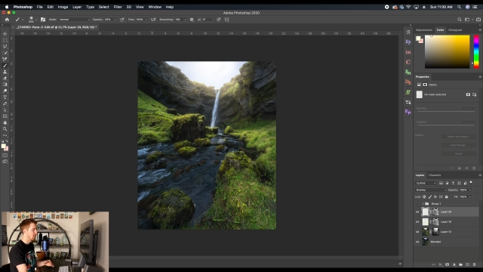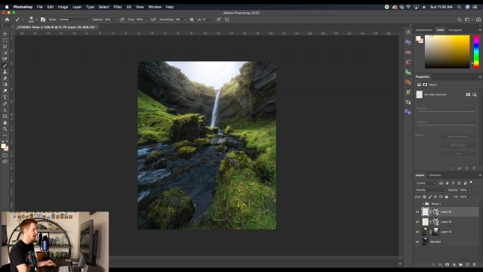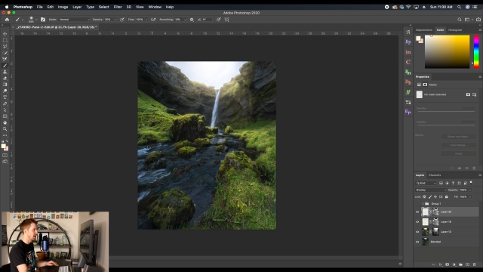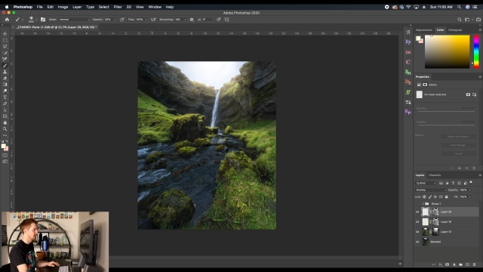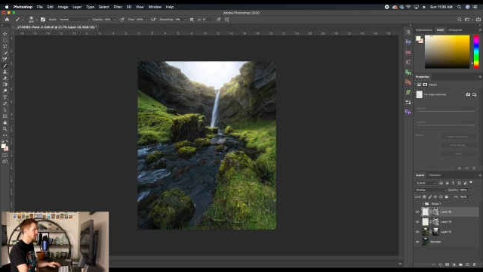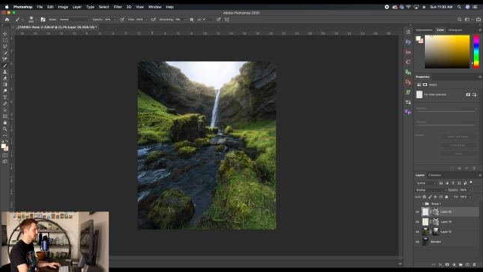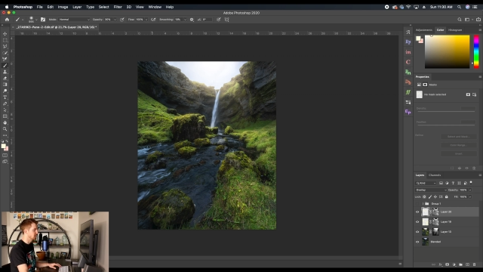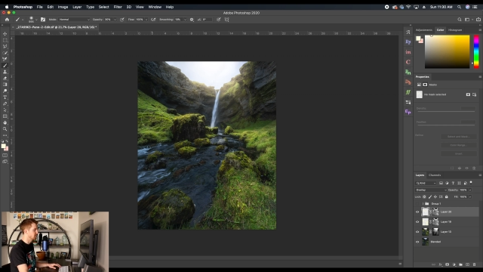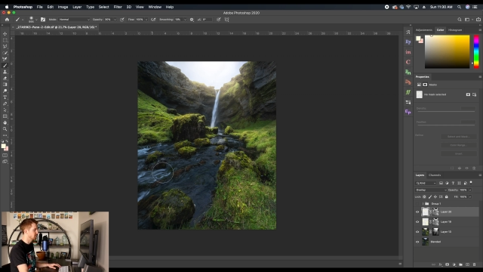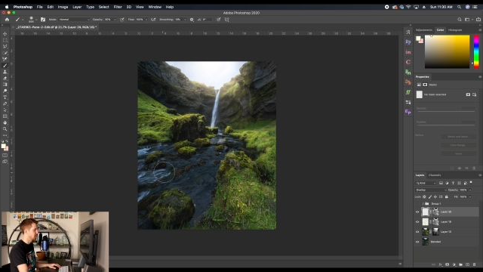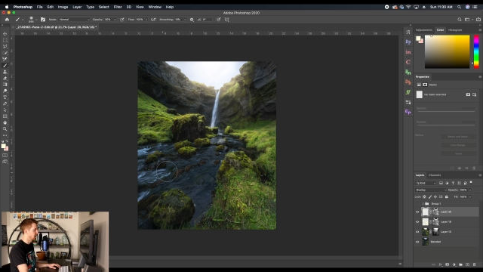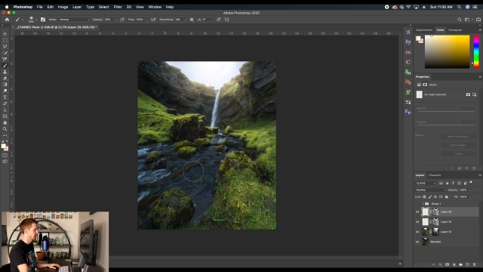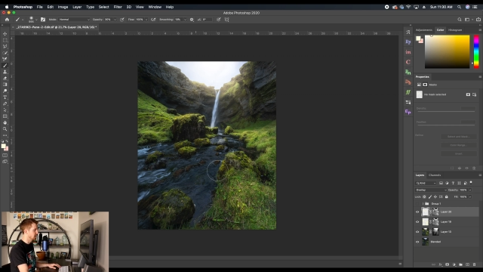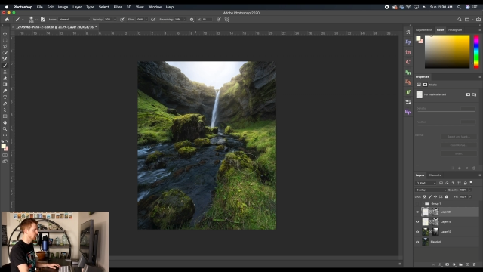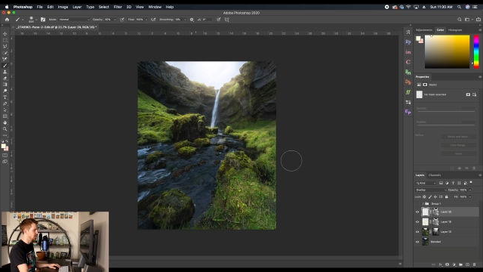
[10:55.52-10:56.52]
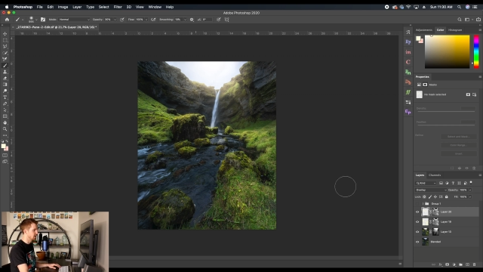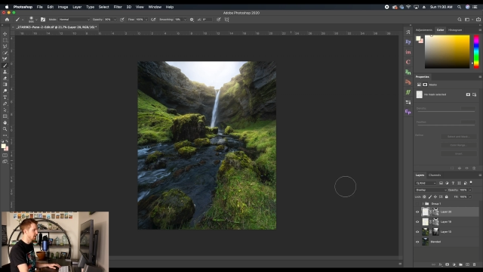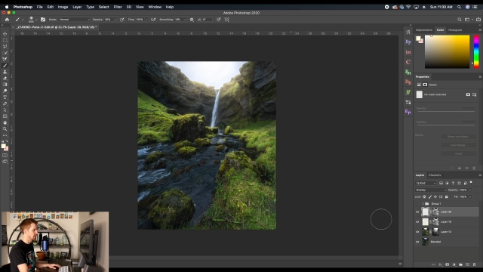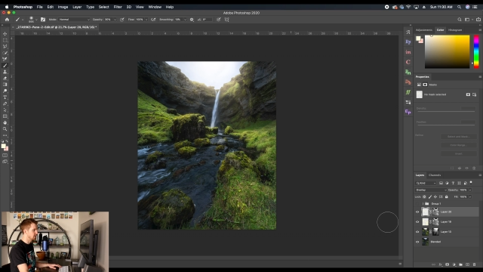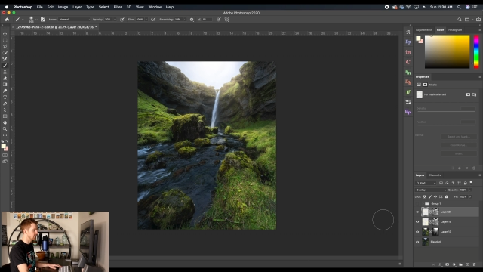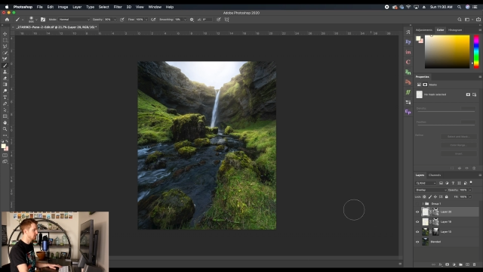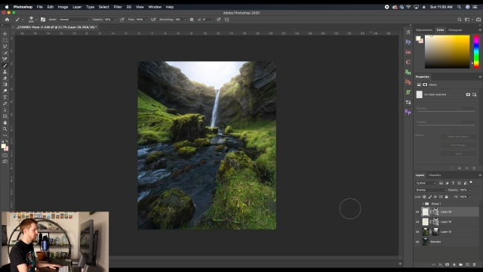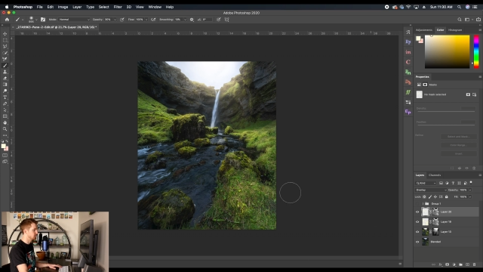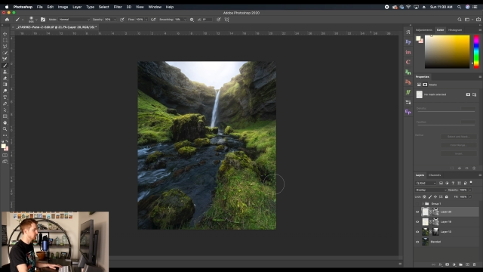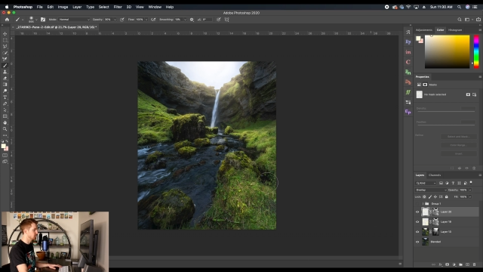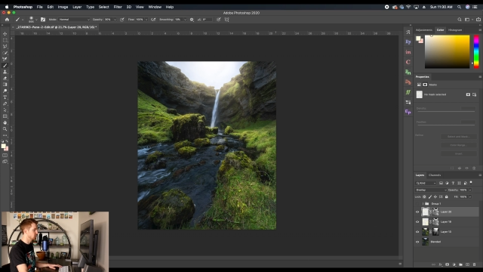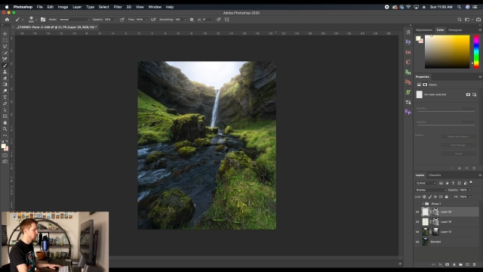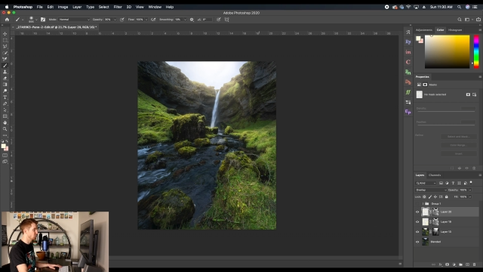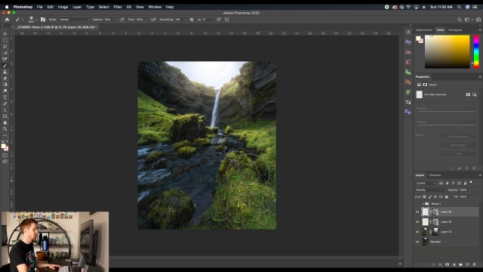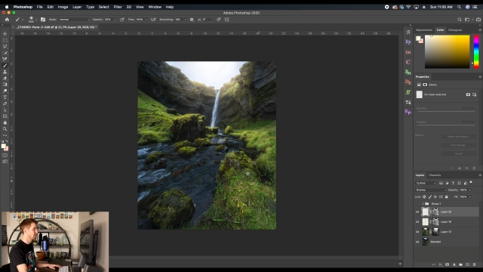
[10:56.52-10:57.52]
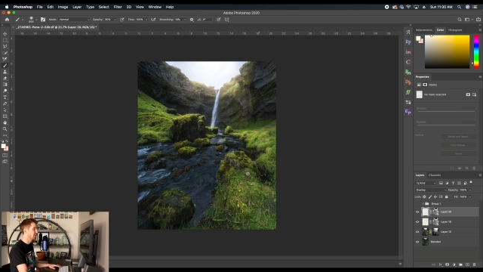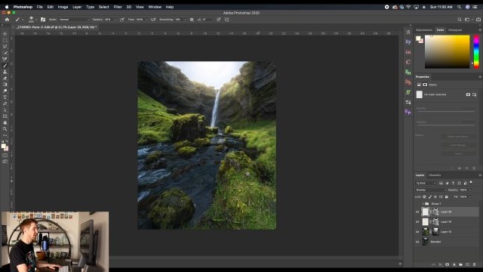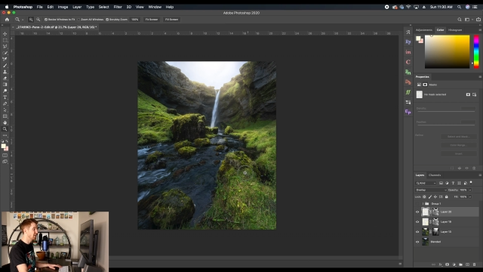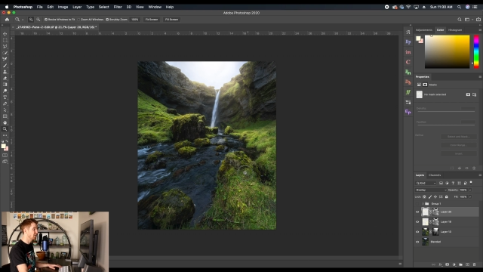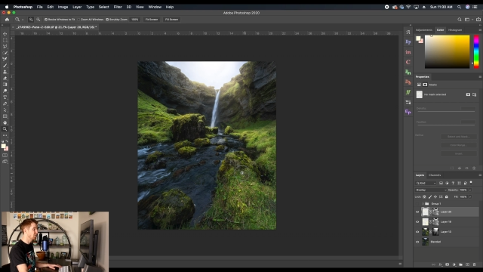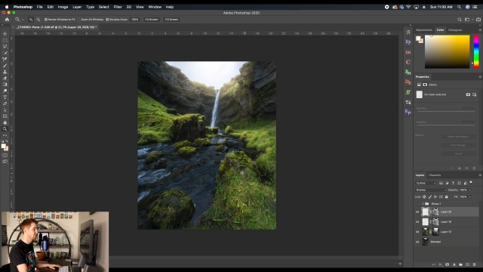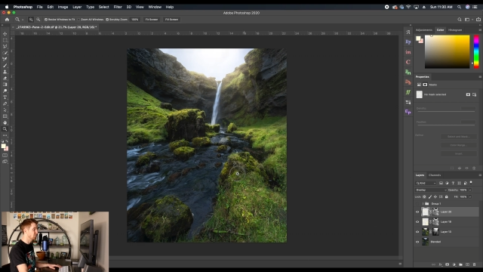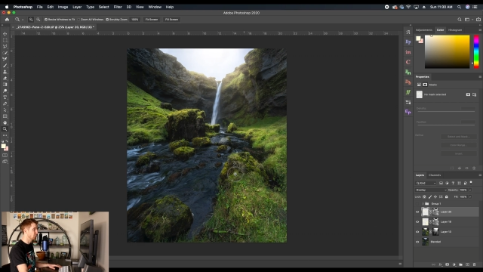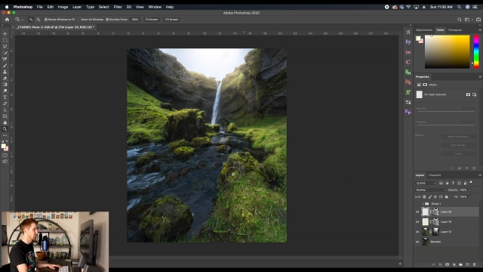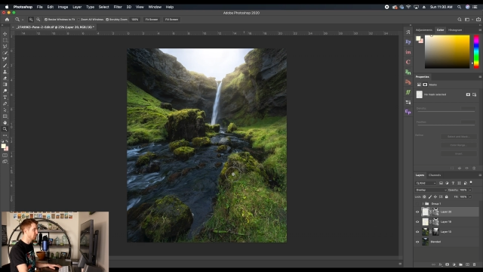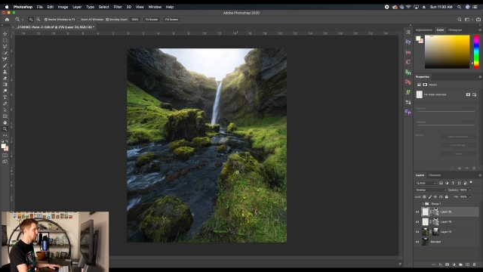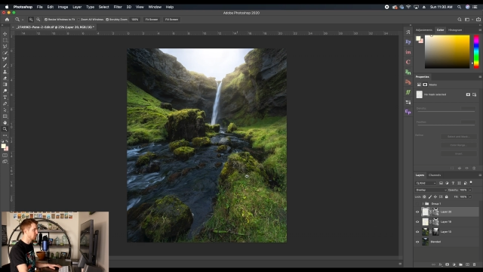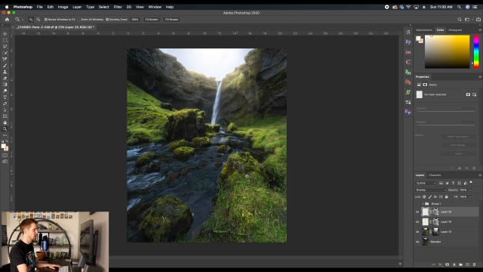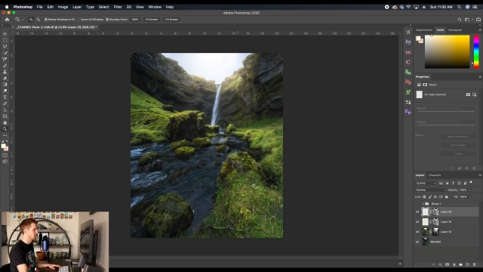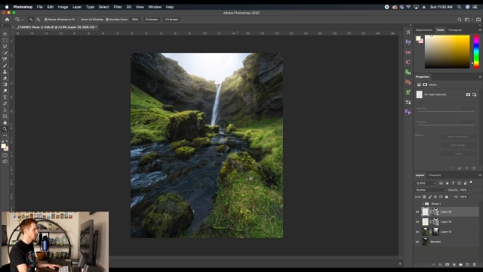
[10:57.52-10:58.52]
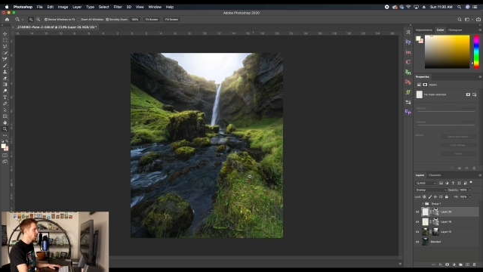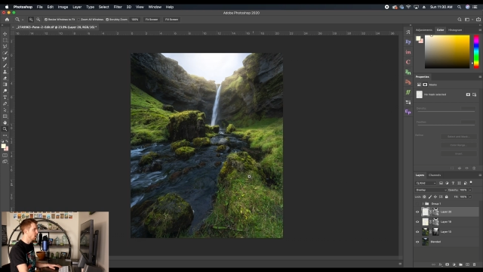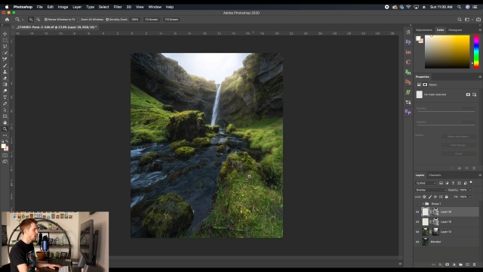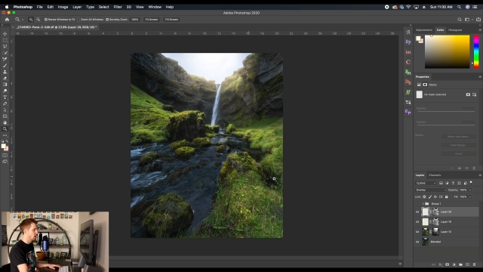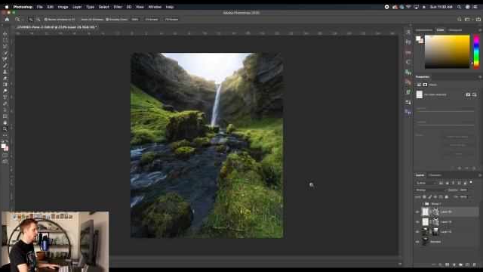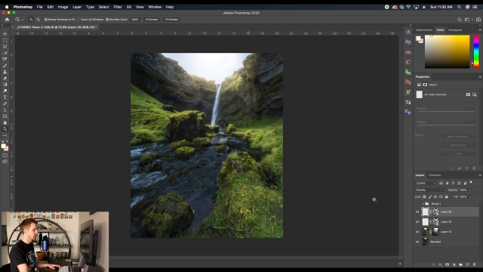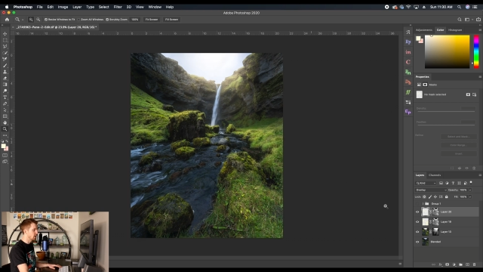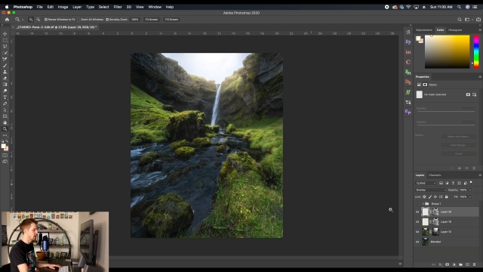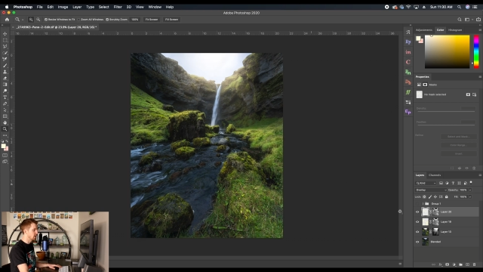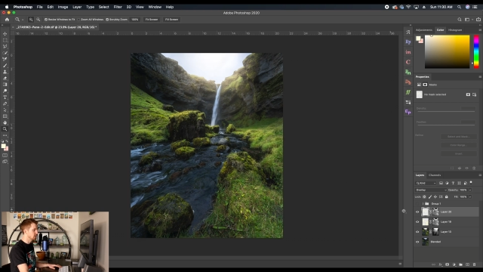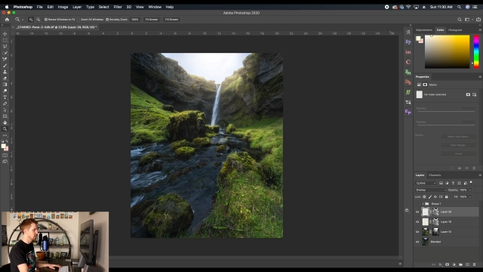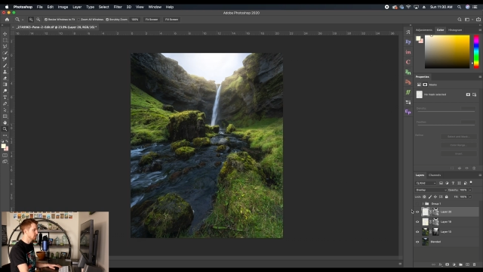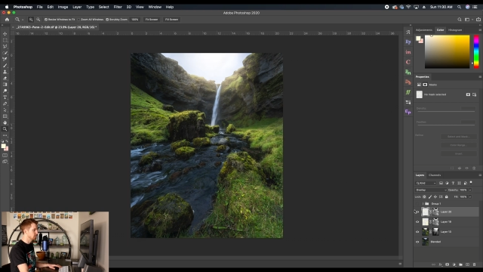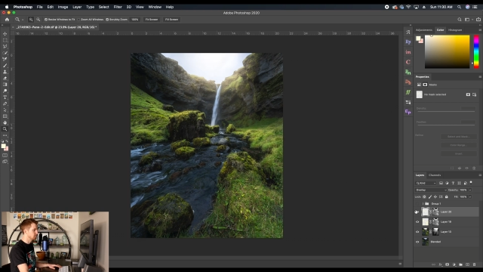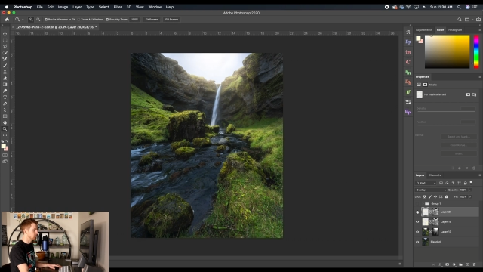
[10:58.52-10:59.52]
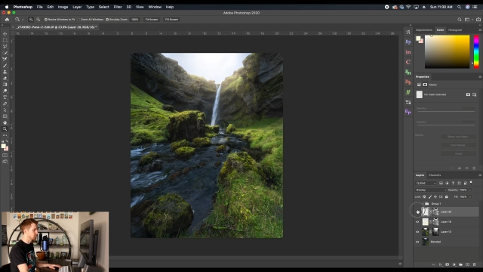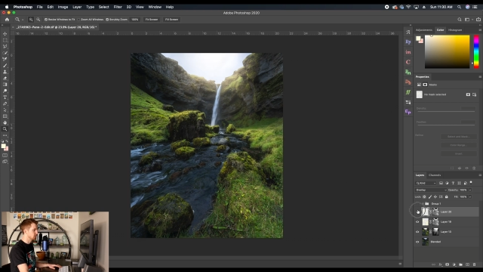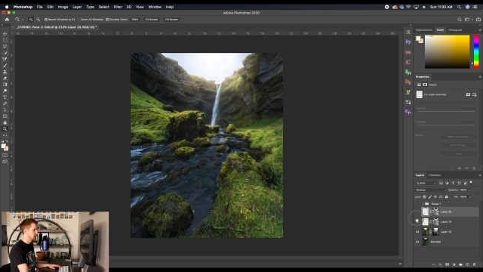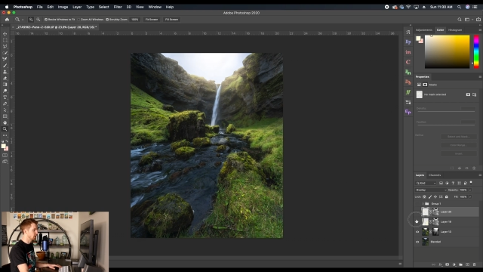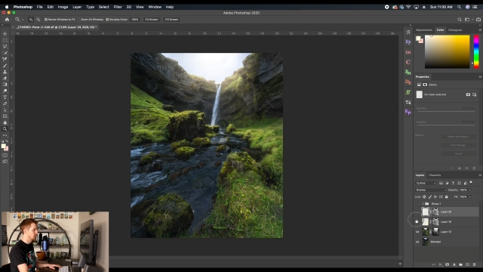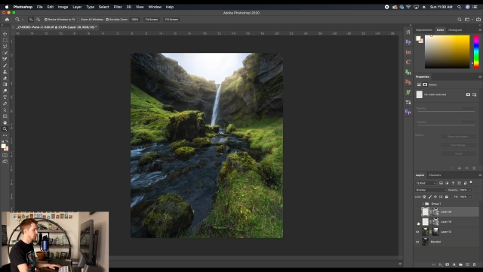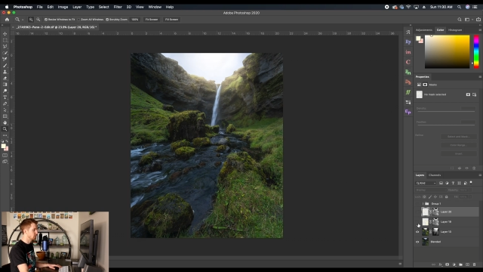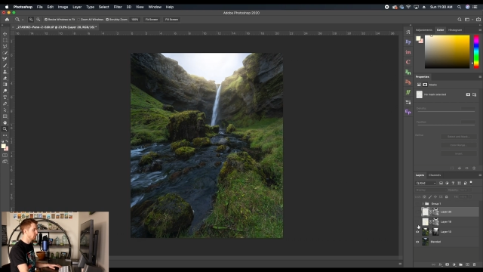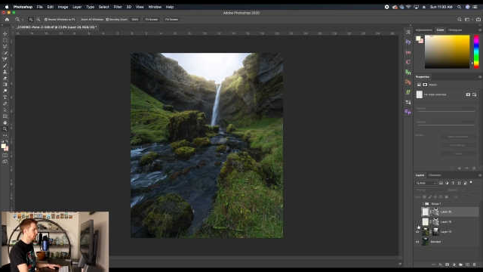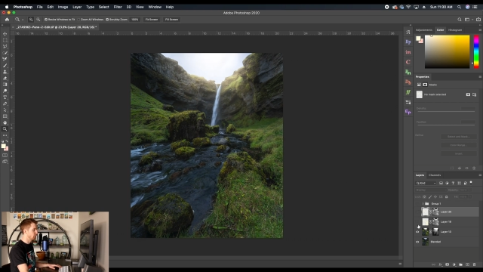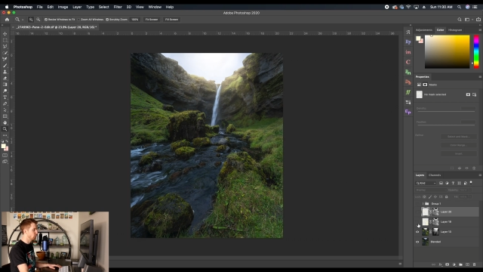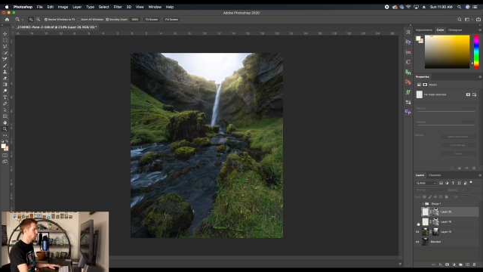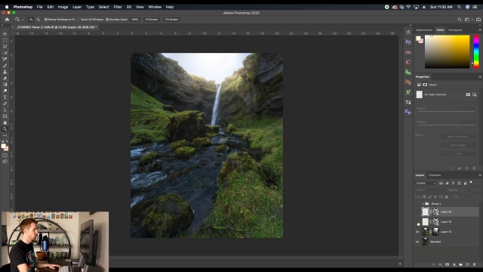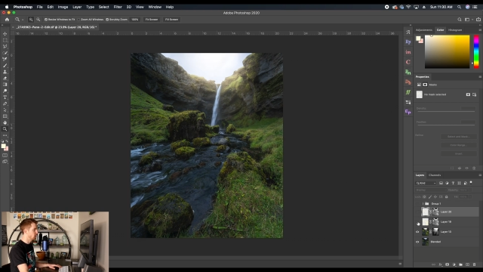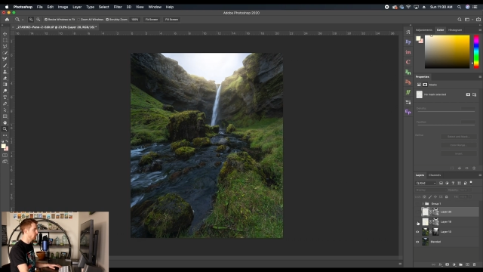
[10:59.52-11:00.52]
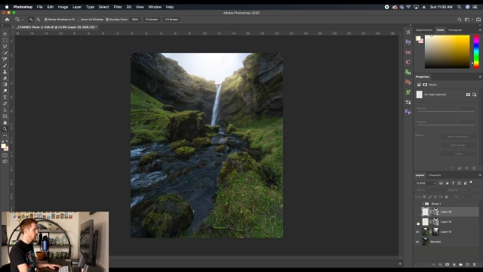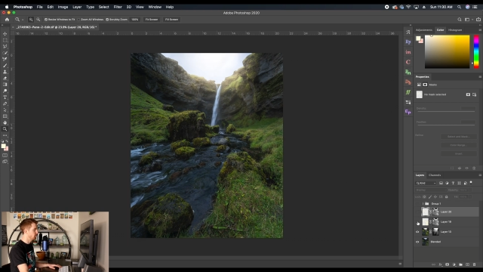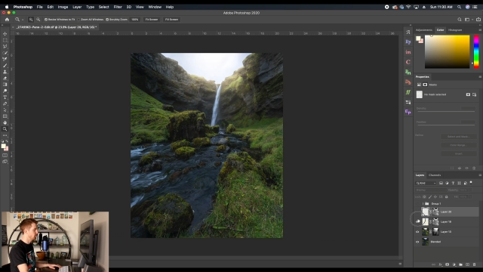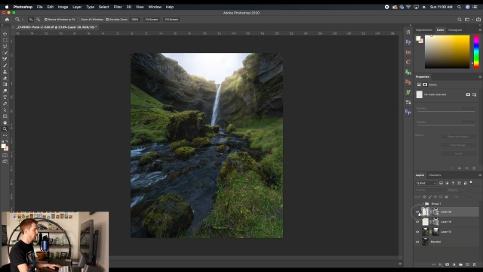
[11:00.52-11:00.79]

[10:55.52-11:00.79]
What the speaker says: (no speaker visible)